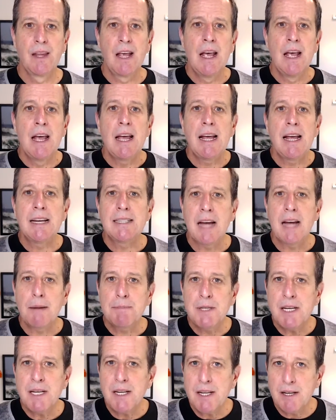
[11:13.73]
It's up to
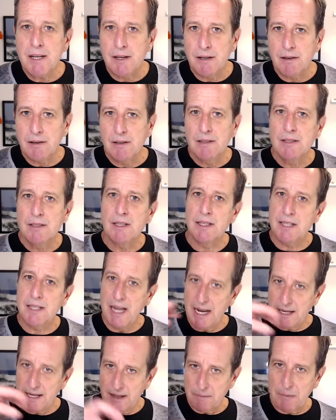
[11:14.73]
you to take
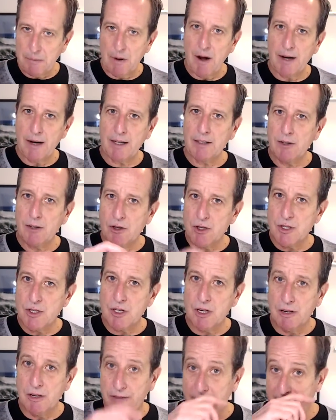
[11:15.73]
the product or
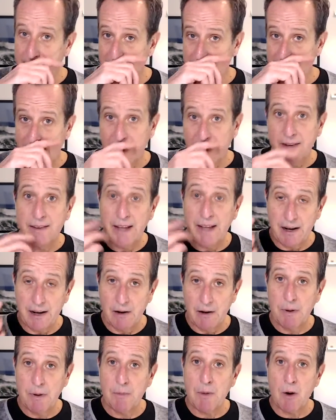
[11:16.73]
service that you're
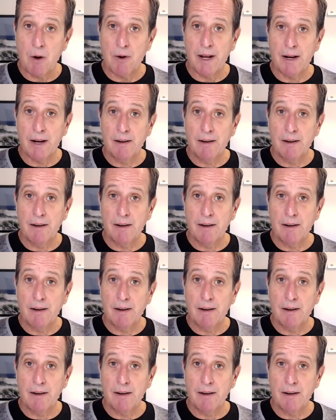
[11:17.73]
promoting